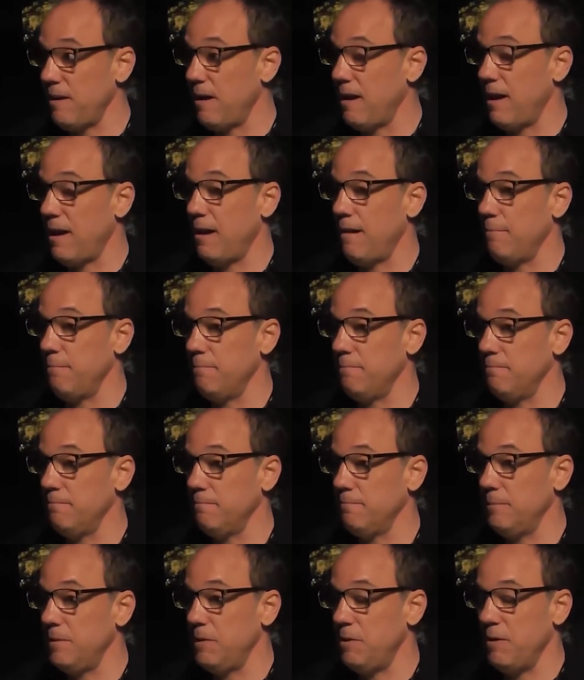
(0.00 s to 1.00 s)

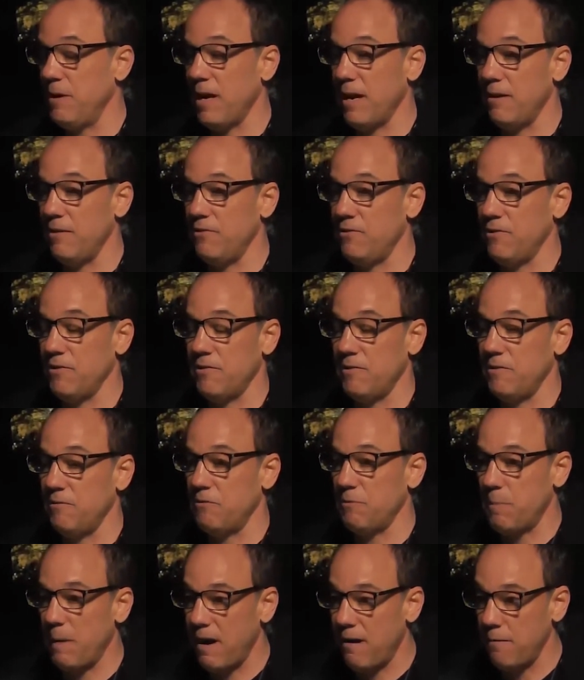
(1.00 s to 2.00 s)
You guys just
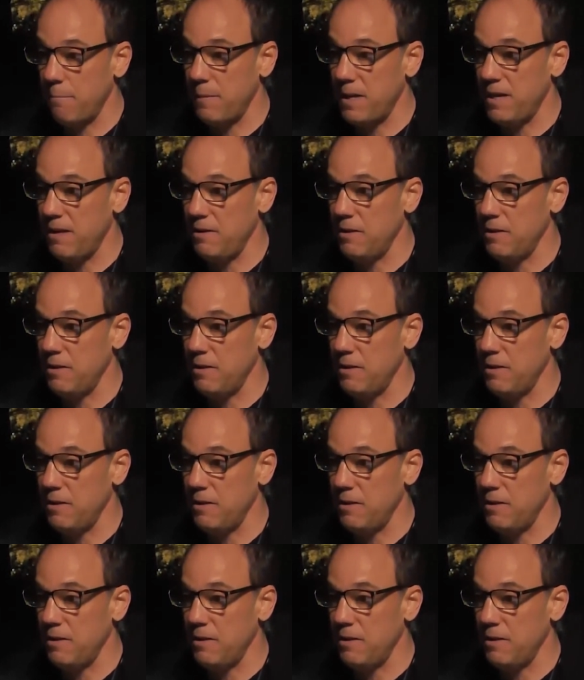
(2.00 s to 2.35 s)
inspire me.